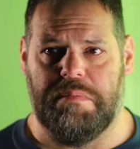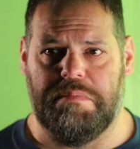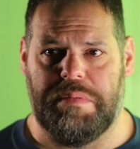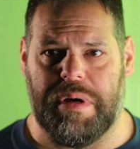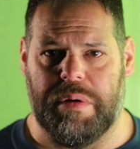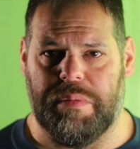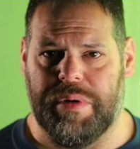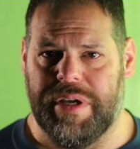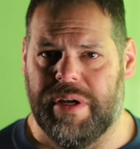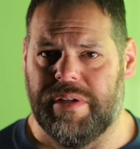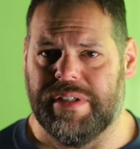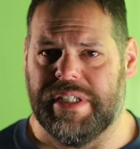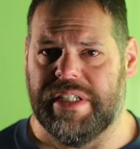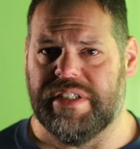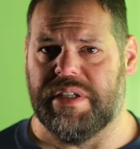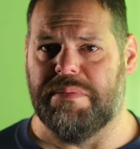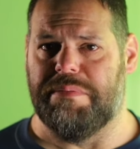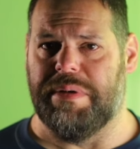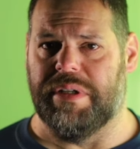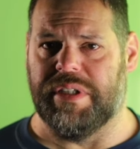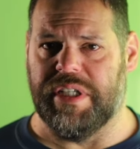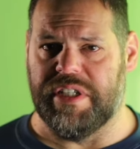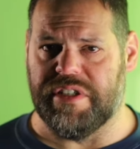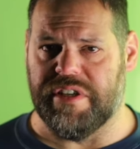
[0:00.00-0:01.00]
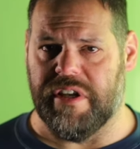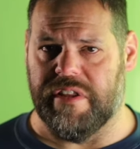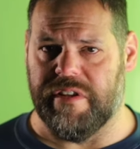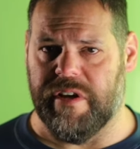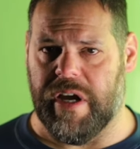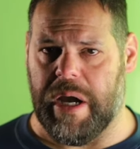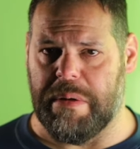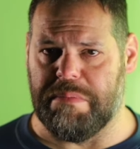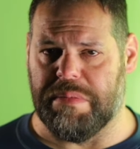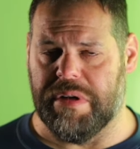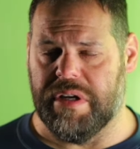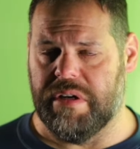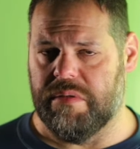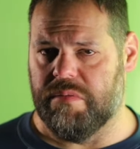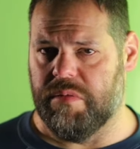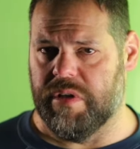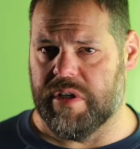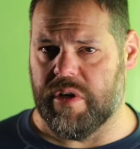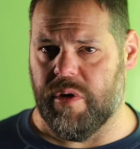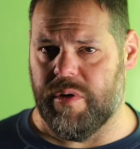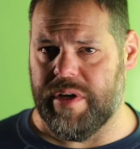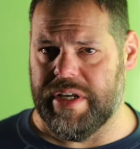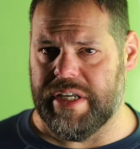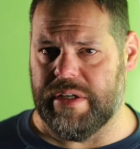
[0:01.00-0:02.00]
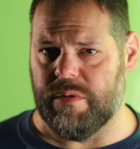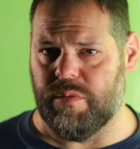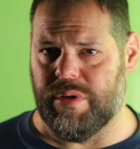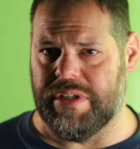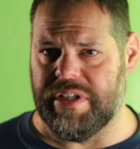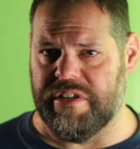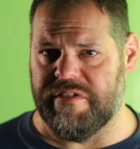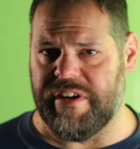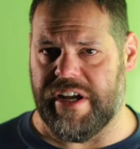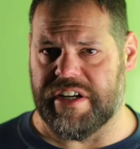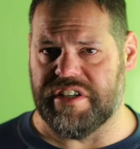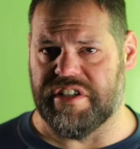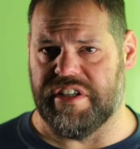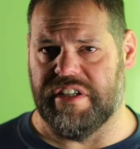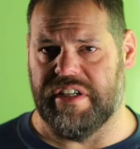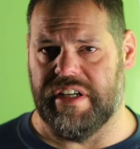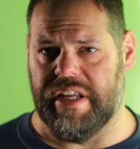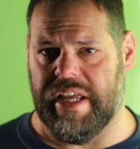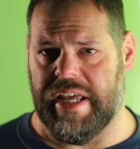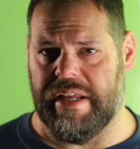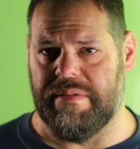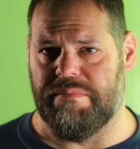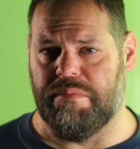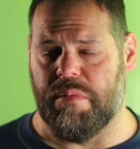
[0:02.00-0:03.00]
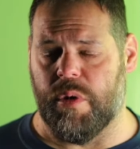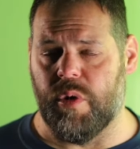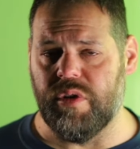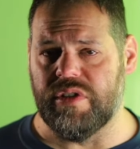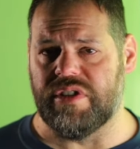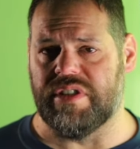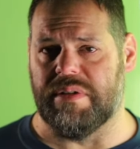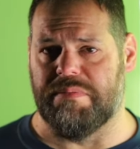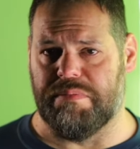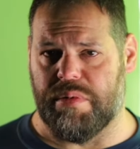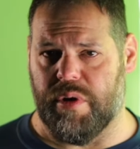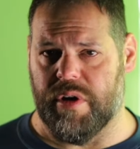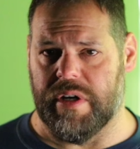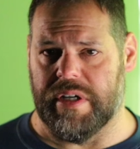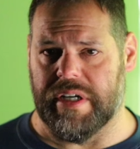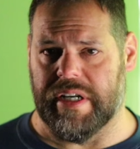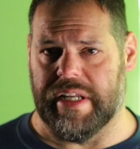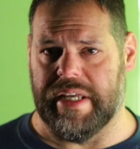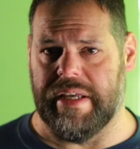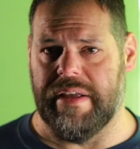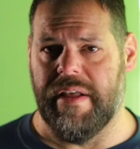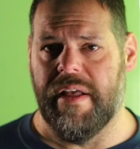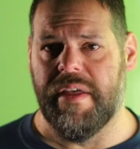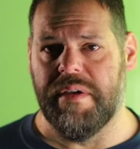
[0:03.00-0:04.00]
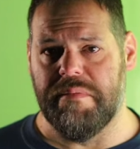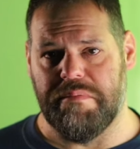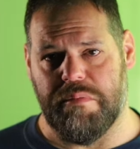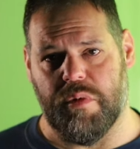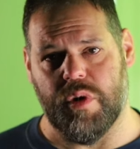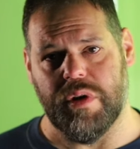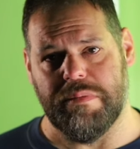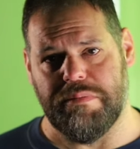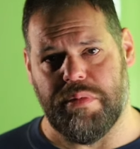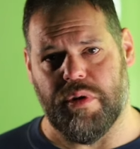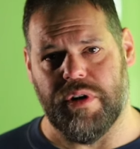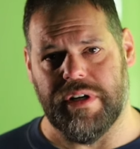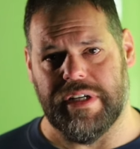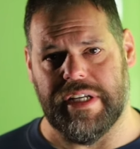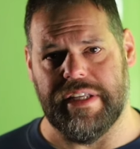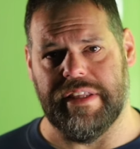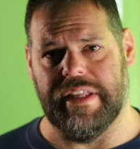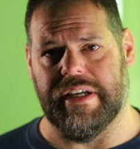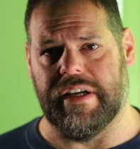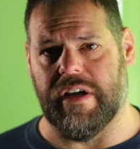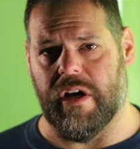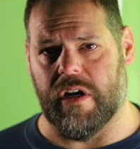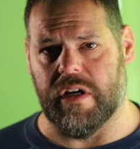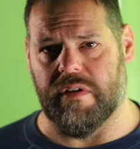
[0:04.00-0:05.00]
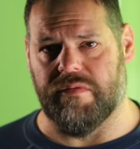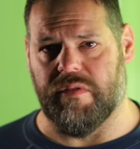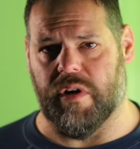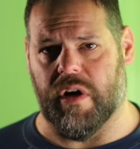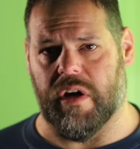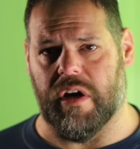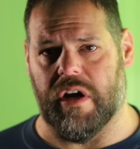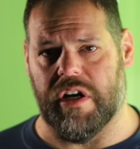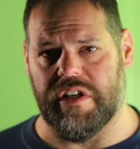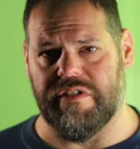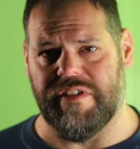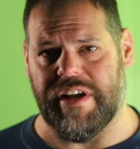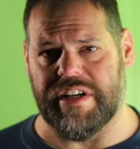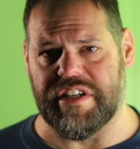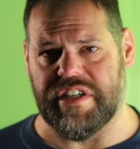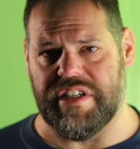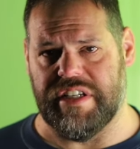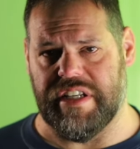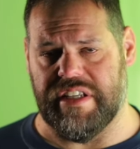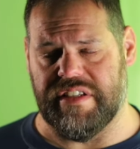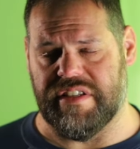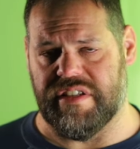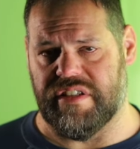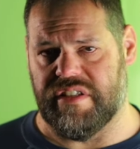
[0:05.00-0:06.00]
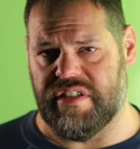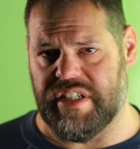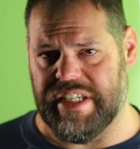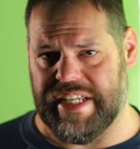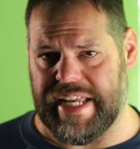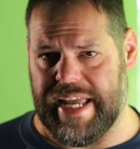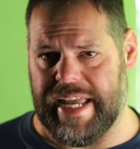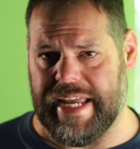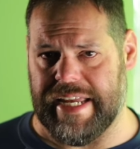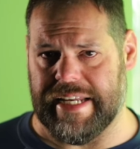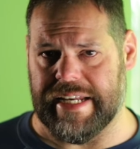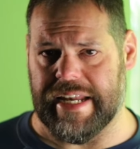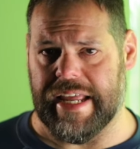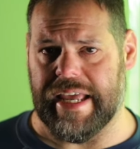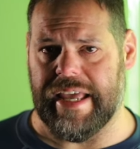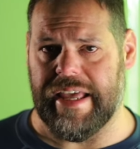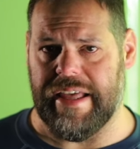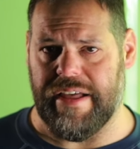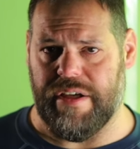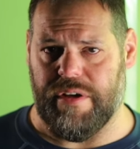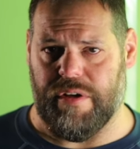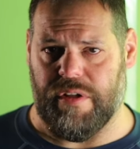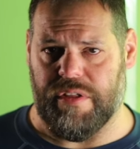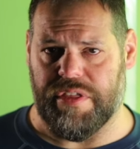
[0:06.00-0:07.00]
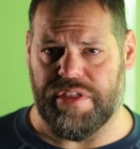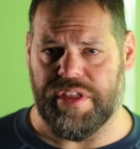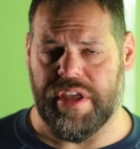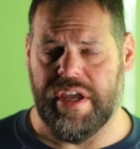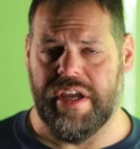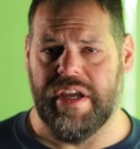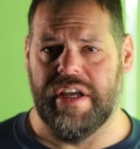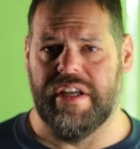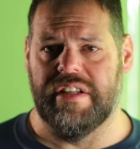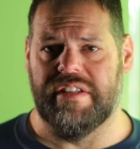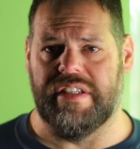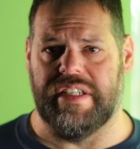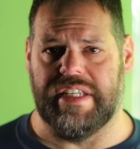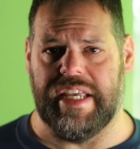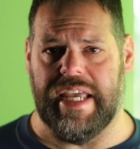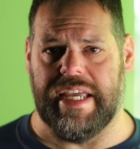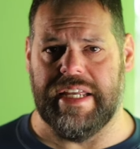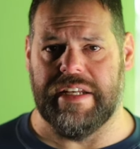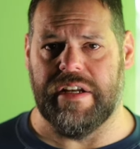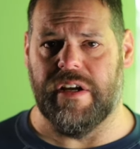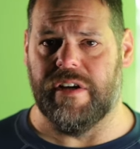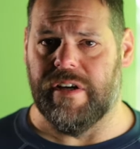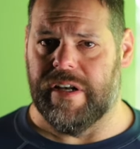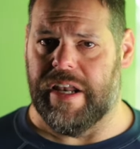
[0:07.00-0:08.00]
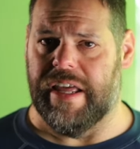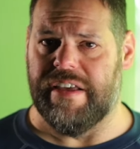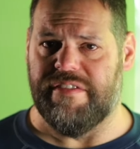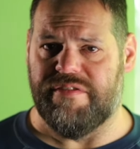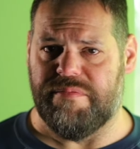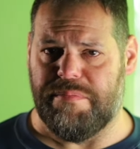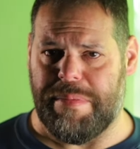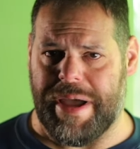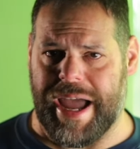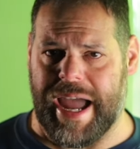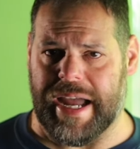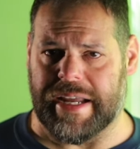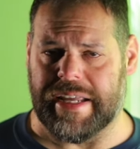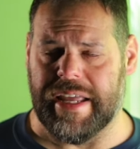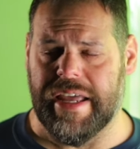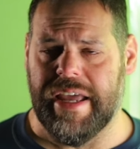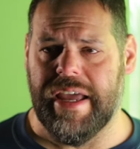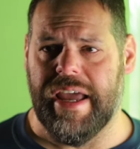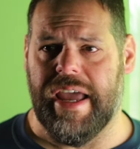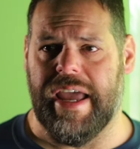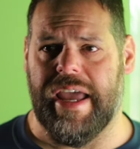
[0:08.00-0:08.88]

but we all need to build each other up. We're going in one direction, and most importantly, more importantly than carnivore, our direction is to gain health, to gain our life back.